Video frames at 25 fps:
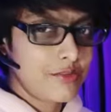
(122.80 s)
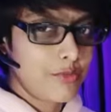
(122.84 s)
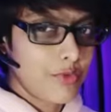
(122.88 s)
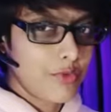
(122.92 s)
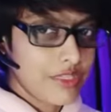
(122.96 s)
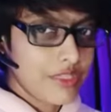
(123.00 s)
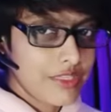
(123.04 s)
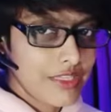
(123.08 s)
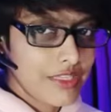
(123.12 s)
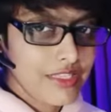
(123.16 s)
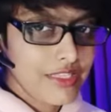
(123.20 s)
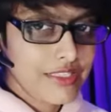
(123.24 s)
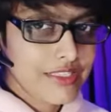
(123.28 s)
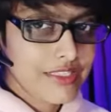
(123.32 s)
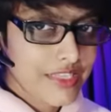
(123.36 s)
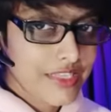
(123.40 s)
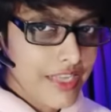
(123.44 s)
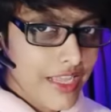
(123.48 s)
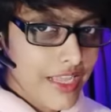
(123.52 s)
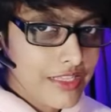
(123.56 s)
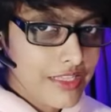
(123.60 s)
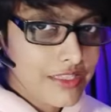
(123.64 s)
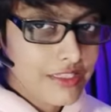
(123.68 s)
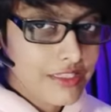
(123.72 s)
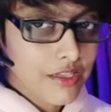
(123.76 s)
the one that
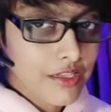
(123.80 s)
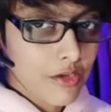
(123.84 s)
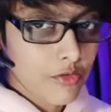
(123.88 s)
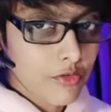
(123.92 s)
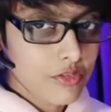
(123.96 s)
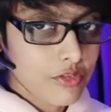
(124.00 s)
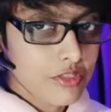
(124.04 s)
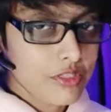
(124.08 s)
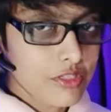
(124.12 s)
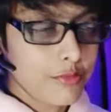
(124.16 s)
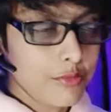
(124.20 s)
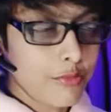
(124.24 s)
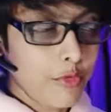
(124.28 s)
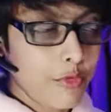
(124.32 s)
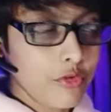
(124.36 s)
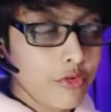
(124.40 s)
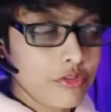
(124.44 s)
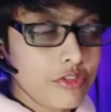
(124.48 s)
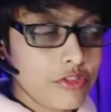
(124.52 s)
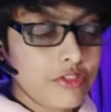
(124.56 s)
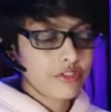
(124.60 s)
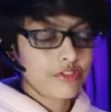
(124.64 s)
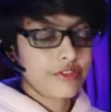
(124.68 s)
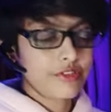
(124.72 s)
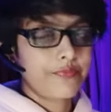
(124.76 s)
stands out the
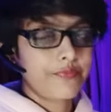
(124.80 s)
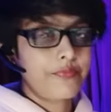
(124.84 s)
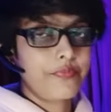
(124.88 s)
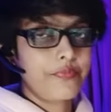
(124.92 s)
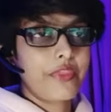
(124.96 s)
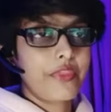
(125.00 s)
most.